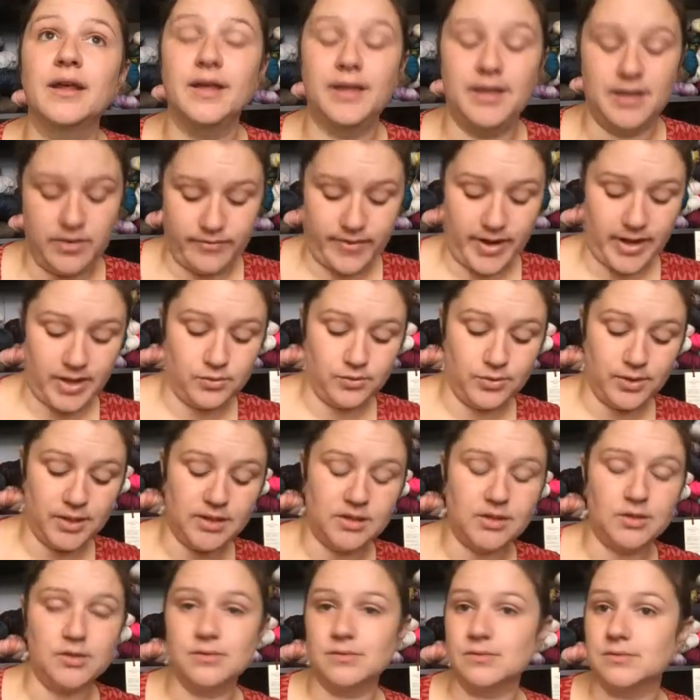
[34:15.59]
and if I don't
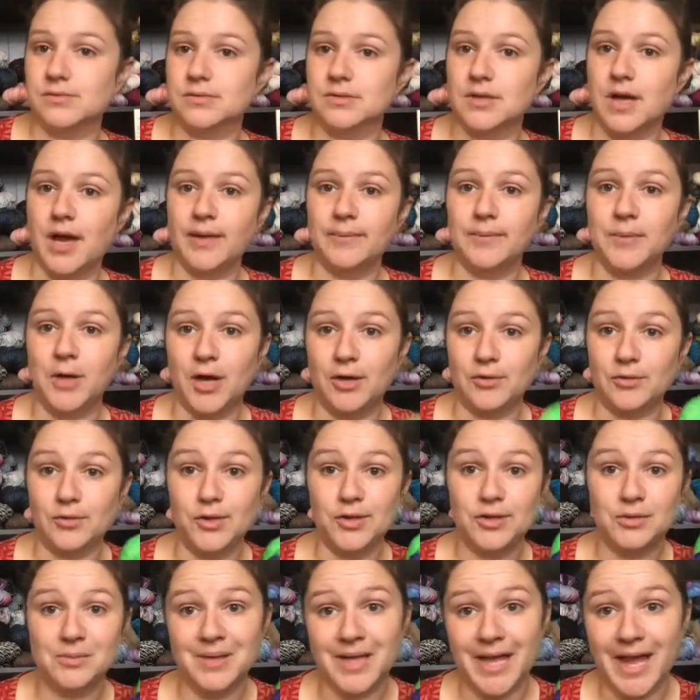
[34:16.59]
get those, I'm not
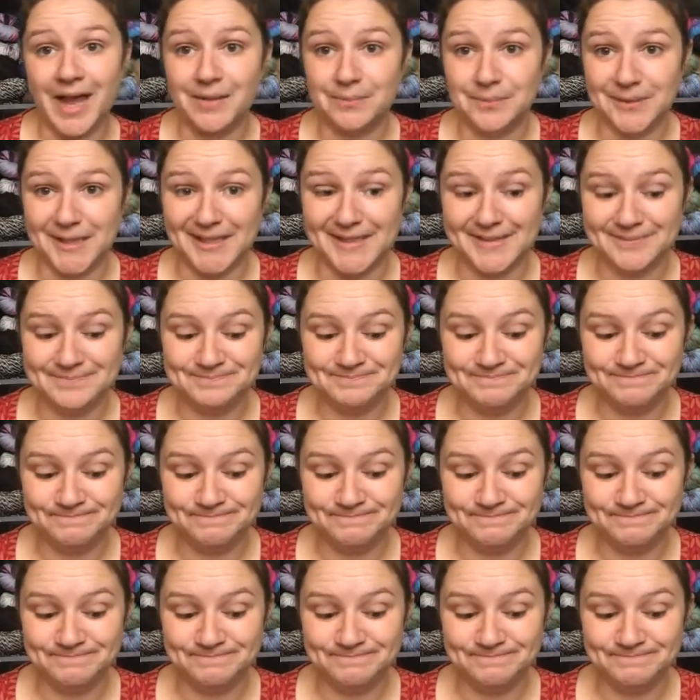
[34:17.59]
going to be happy.